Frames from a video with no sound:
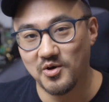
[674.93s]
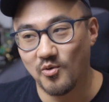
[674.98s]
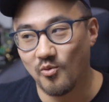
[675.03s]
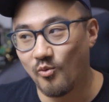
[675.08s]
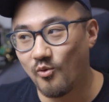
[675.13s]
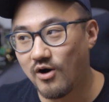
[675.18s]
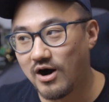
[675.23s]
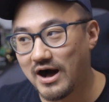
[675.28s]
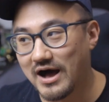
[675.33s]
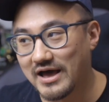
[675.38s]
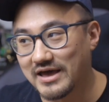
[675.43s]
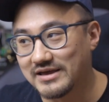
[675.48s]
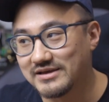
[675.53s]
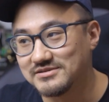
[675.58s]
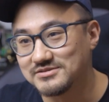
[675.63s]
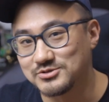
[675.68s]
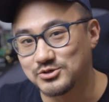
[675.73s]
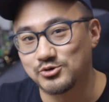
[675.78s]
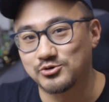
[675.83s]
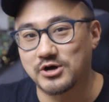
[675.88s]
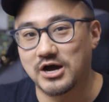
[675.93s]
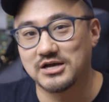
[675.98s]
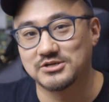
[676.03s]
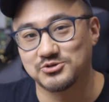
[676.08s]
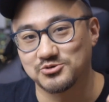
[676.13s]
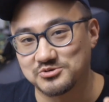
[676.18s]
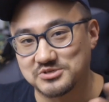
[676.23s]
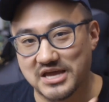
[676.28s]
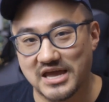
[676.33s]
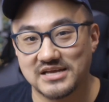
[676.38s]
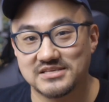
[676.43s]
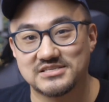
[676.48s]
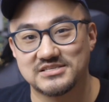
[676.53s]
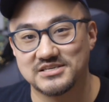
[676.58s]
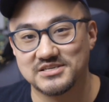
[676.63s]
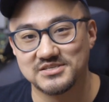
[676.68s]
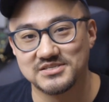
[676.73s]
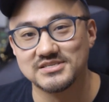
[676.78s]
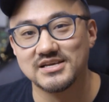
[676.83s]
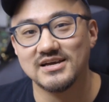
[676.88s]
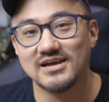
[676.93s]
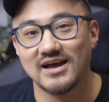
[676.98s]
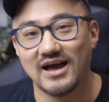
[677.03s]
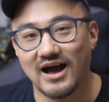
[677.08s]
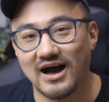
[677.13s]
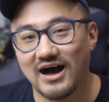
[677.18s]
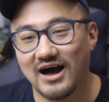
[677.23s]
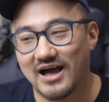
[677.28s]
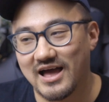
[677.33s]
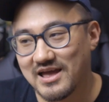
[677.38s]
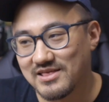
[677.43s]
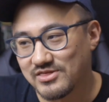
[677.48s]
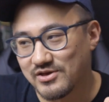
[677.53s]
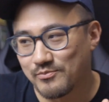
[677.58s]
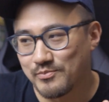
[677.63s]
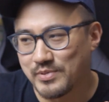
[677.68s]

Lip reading: why Zenkaiger dances, and they're